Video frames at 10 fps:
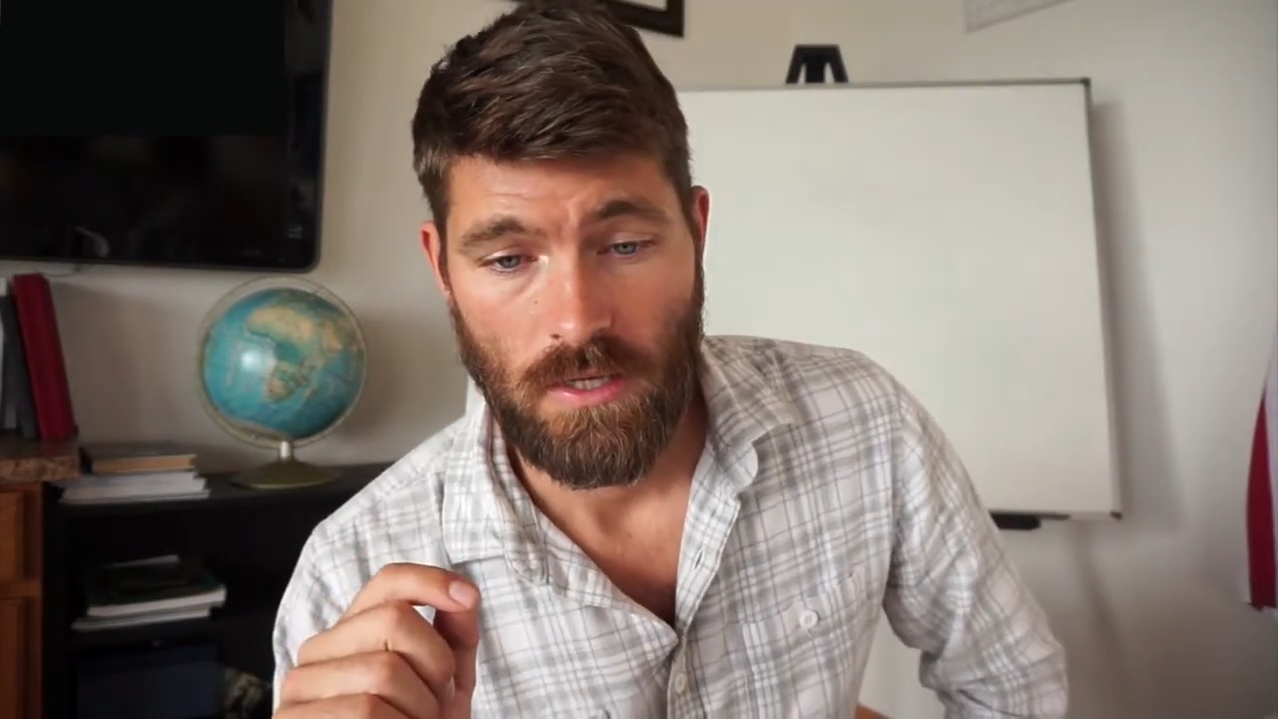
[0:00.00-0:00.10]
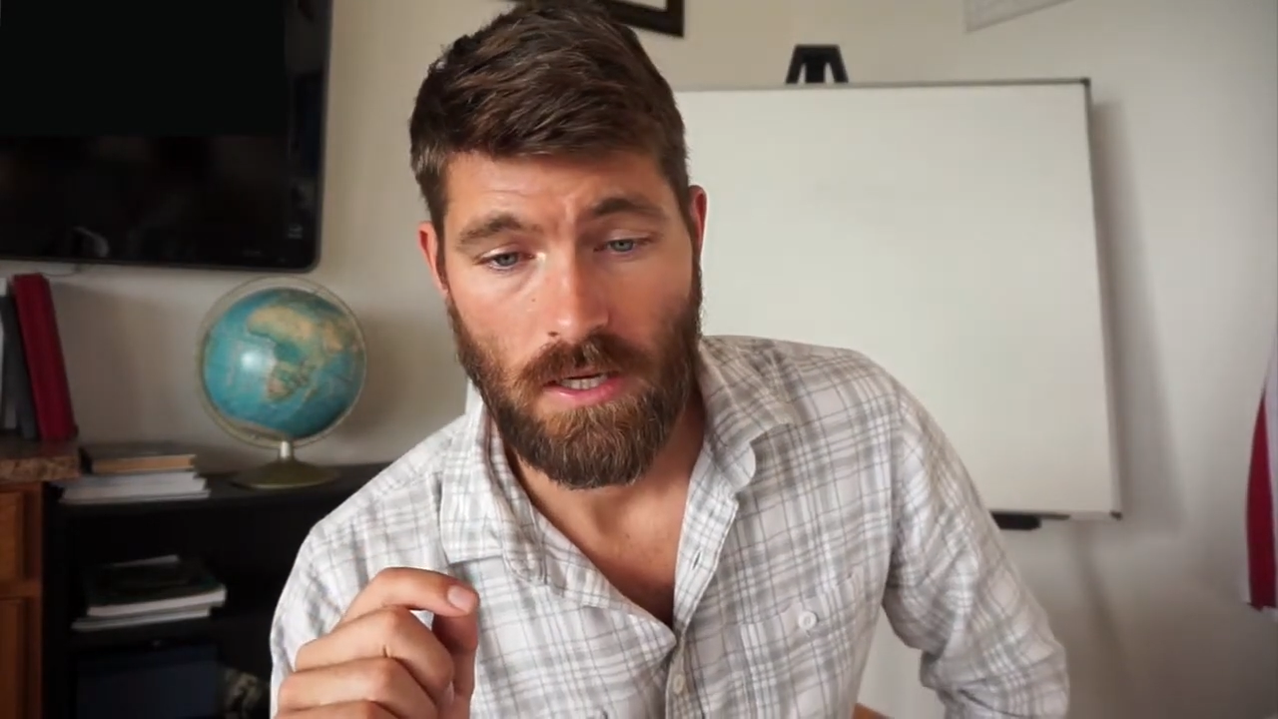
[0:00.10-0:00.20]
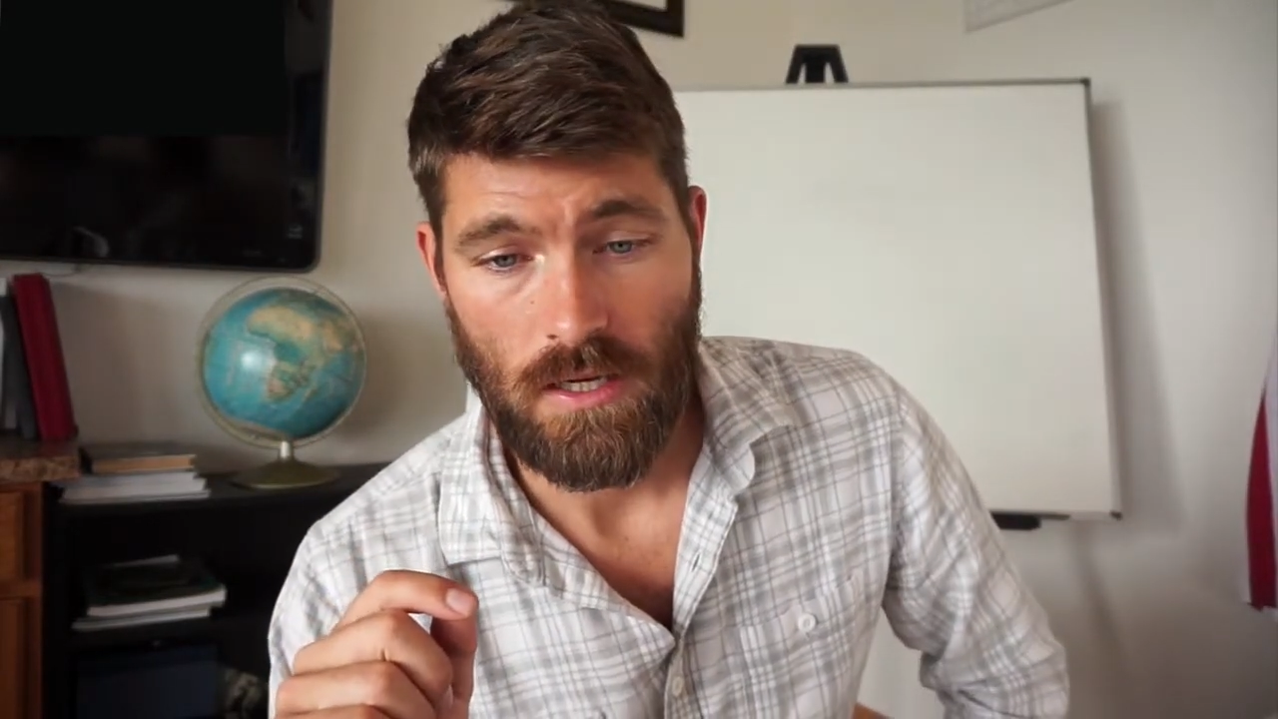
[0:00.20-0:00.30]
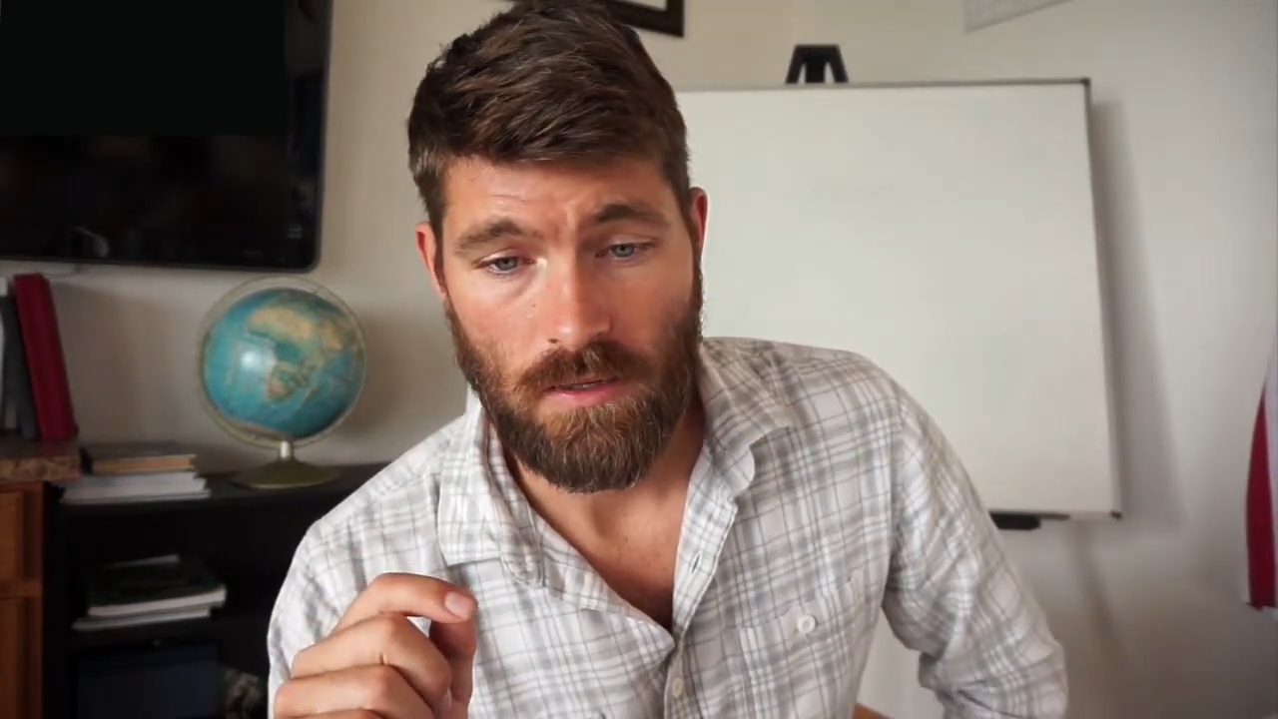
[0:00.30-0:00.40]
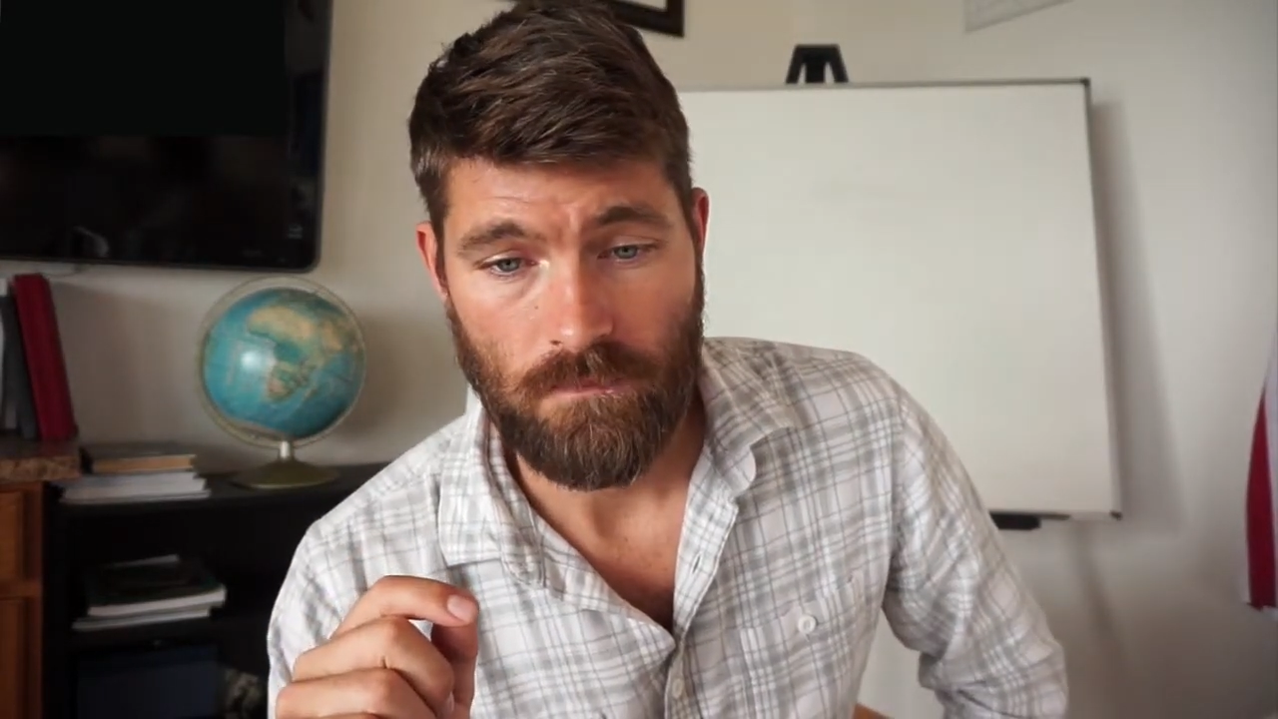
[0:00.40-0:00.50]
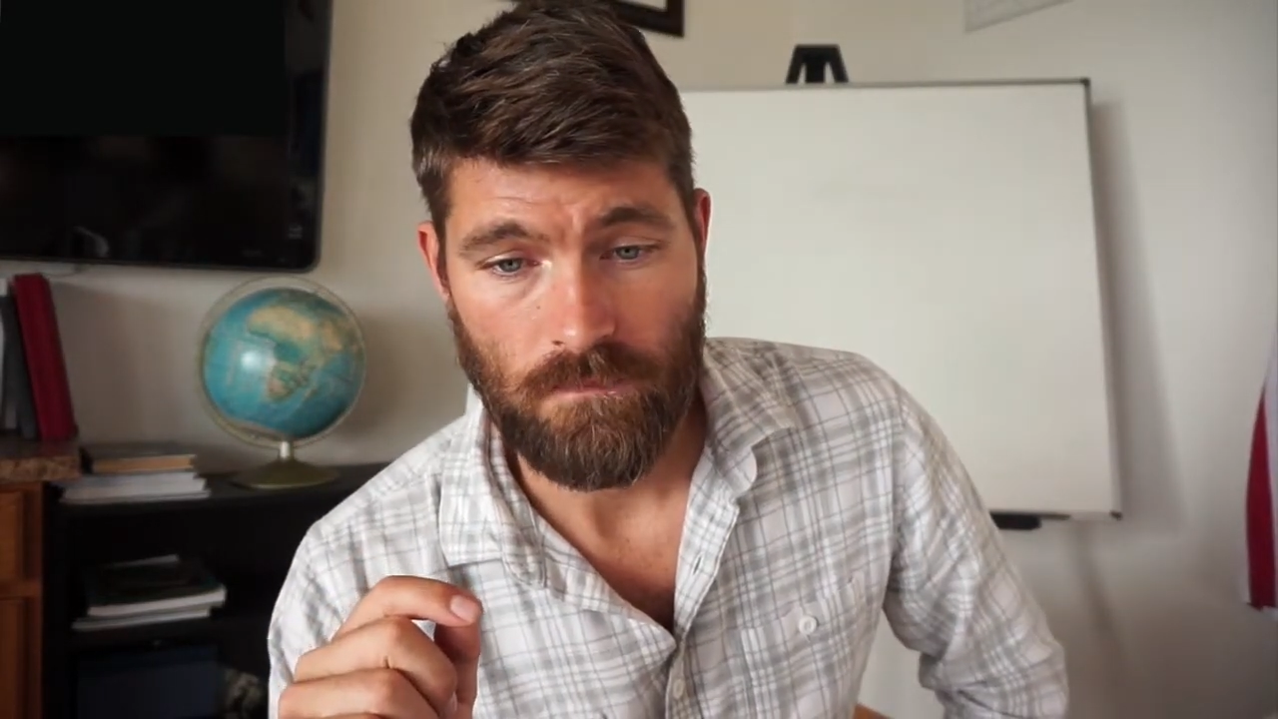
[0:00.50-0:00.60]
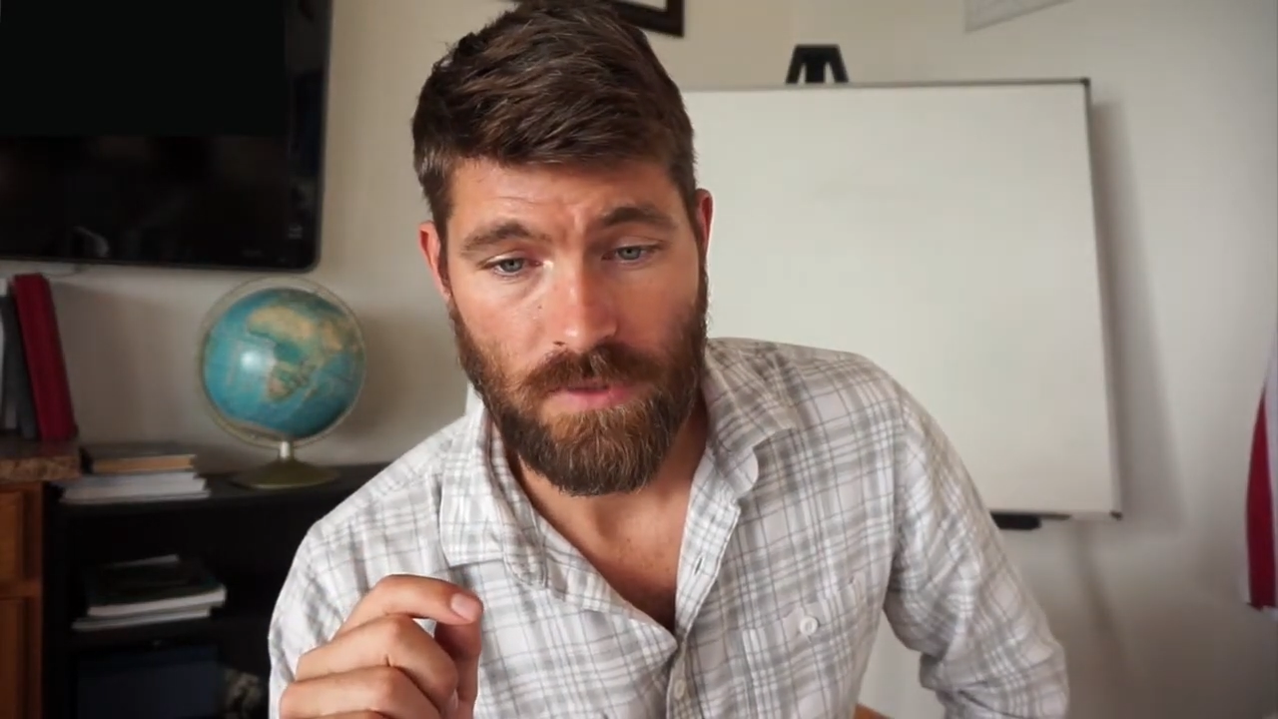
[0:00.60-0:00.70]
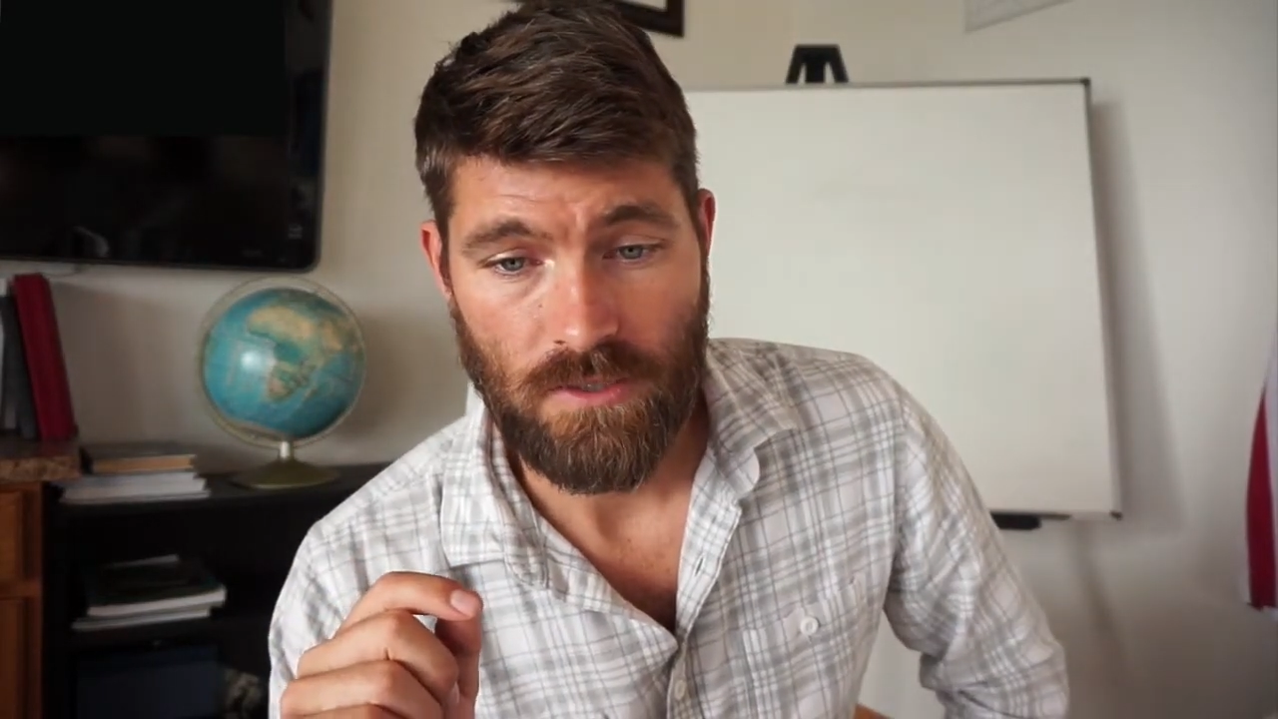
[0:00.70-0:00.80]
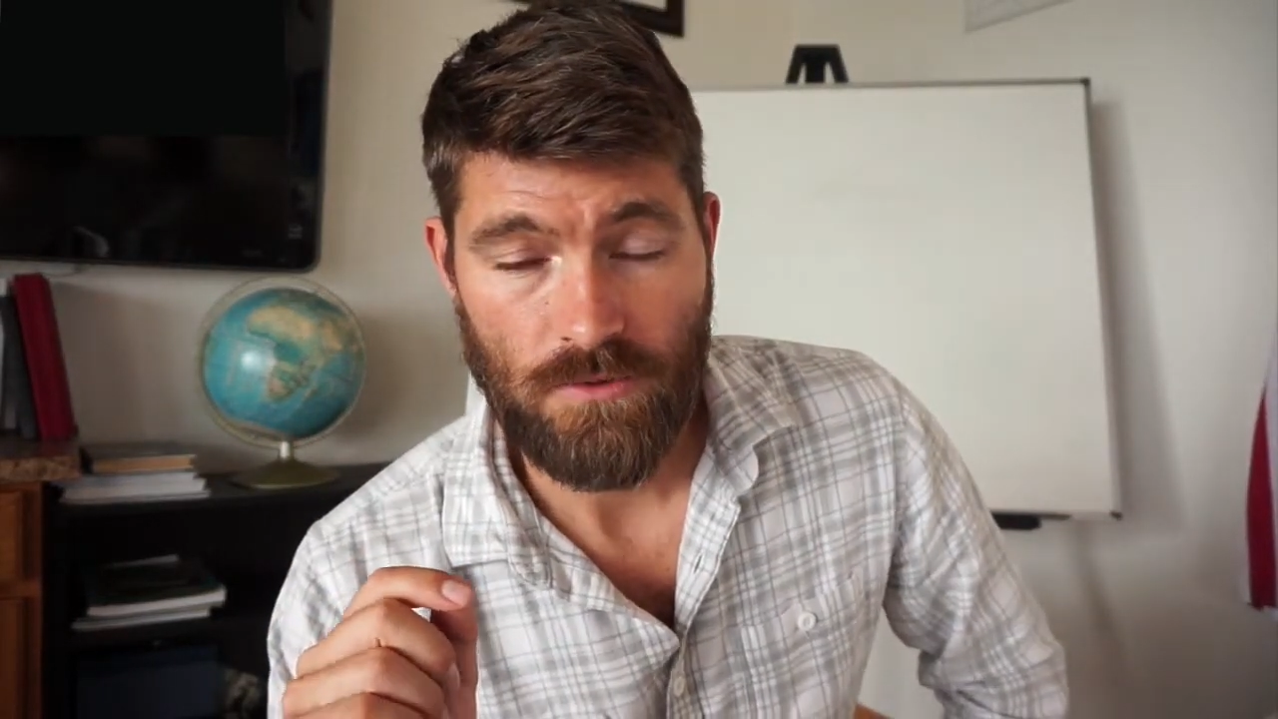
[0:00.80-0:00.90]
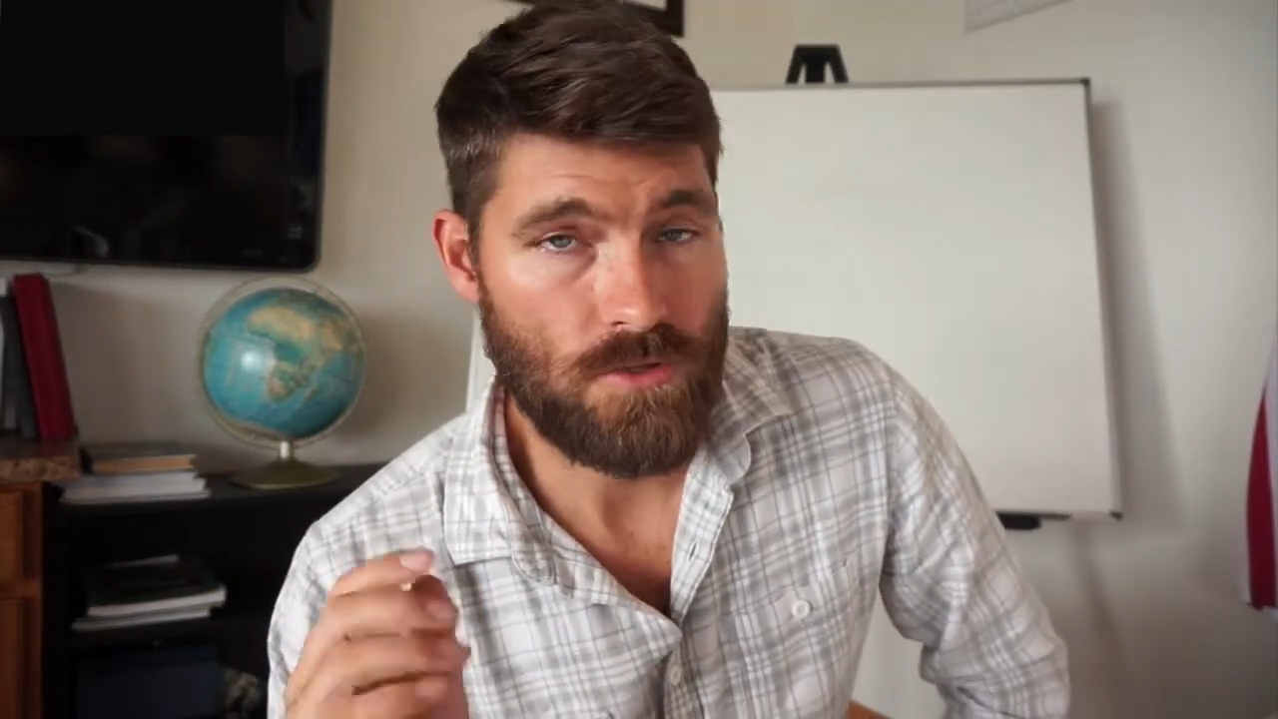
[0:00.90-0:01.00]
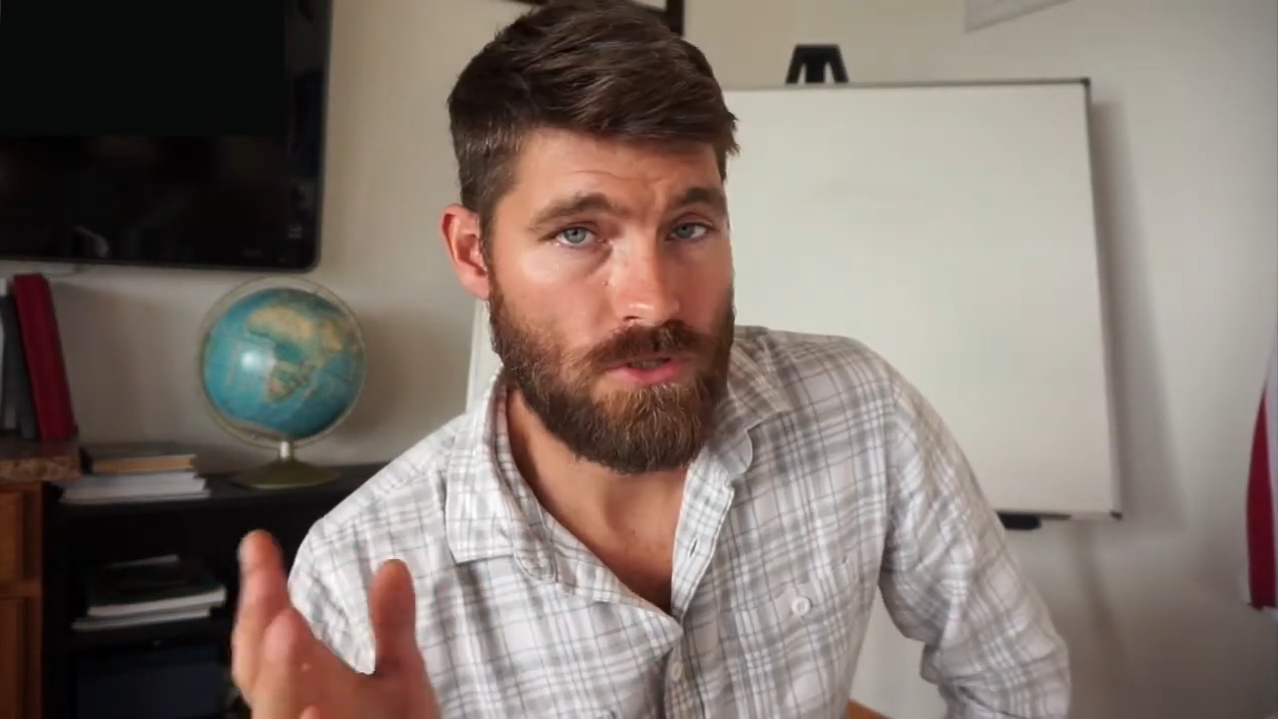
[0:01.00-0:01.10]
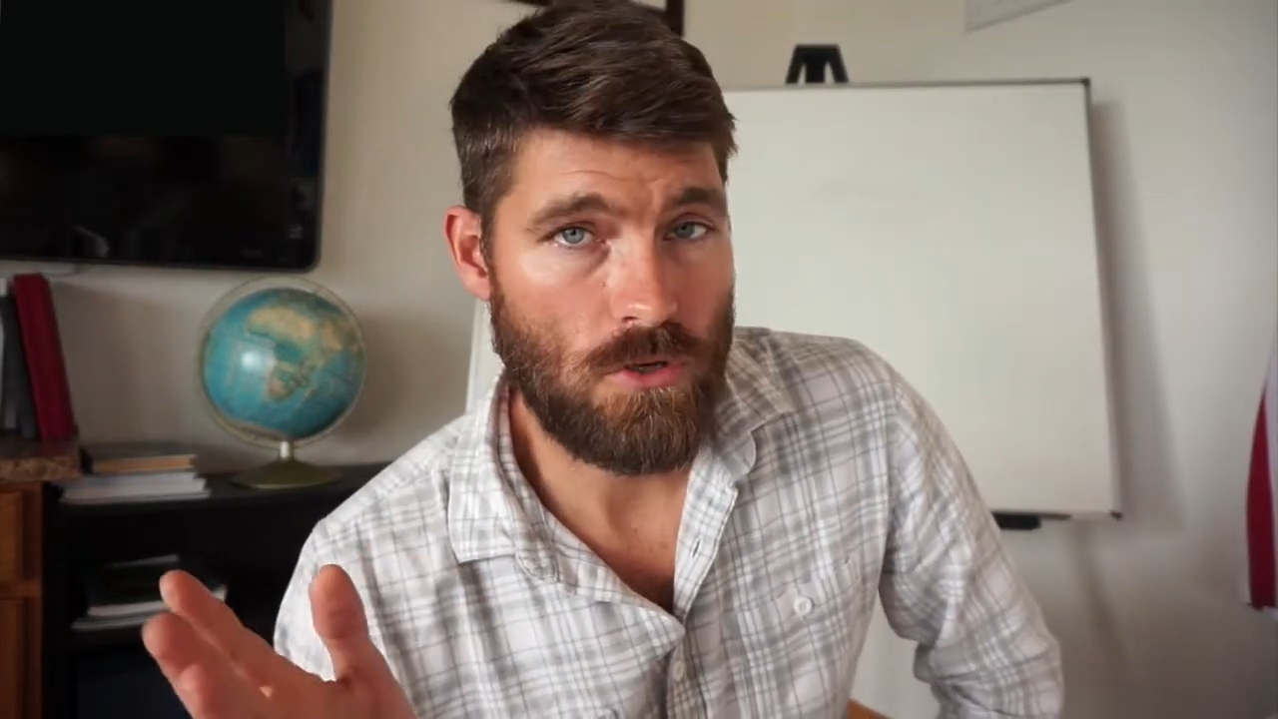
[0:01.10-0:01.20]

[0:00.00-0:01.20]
There's